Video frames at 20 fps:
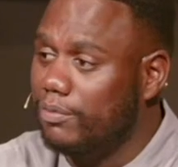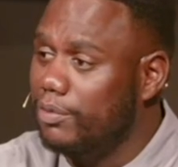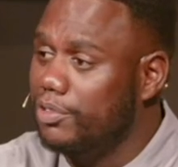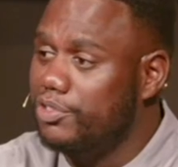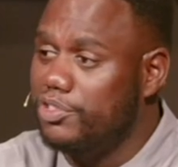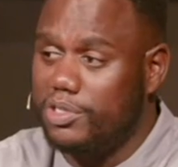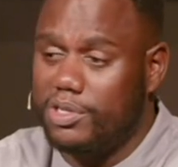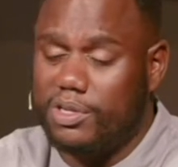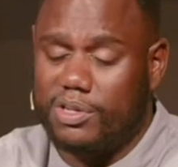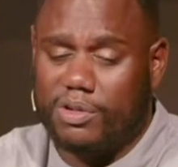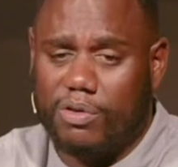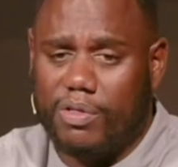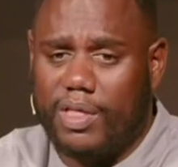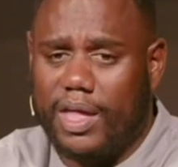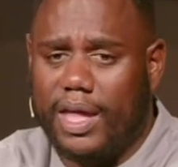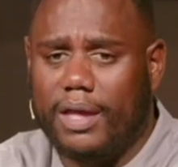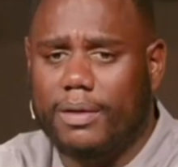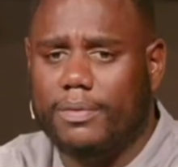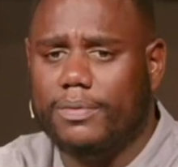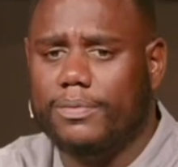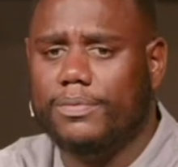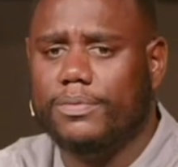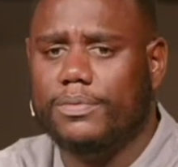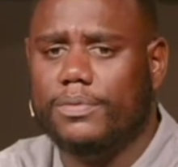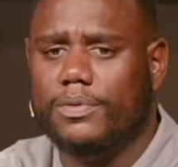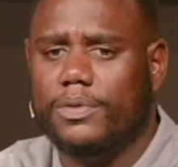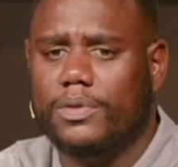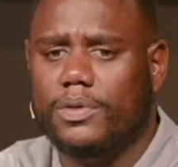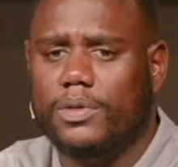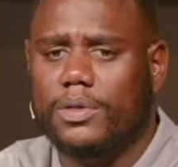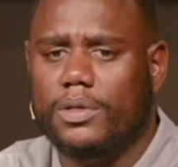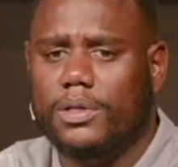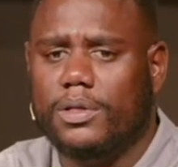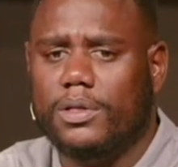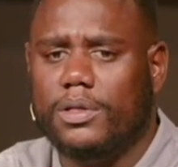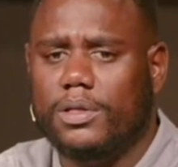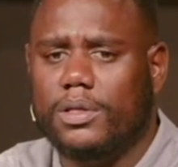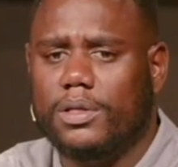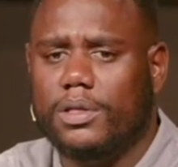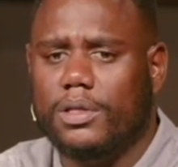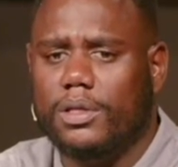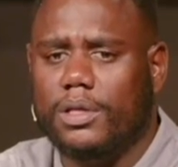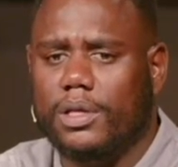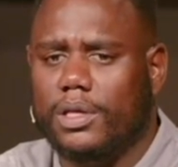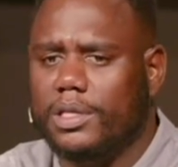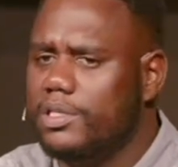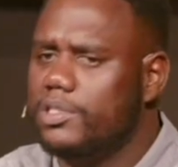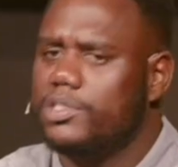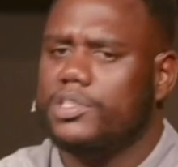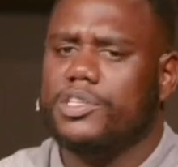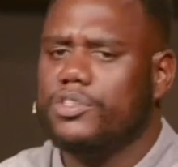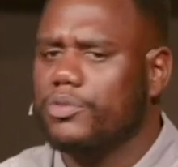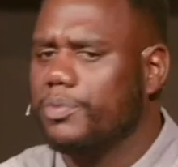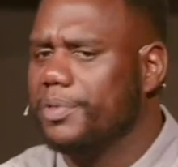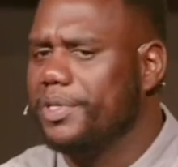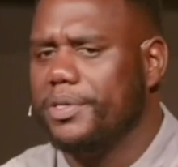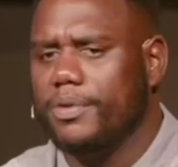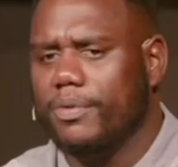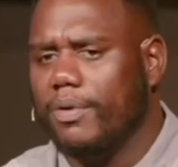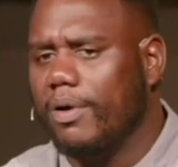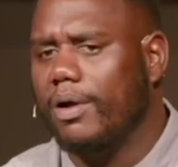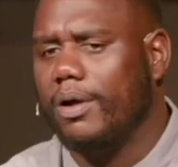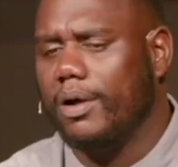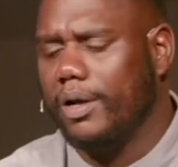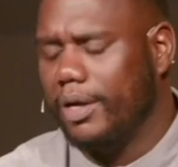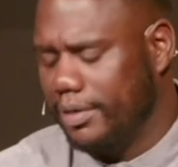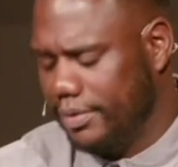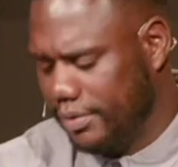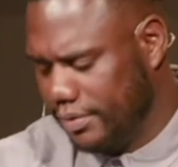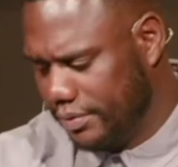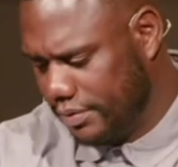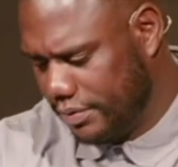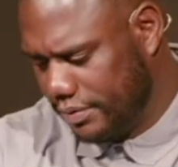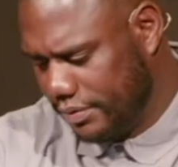I want you to know that. And He sees where you are.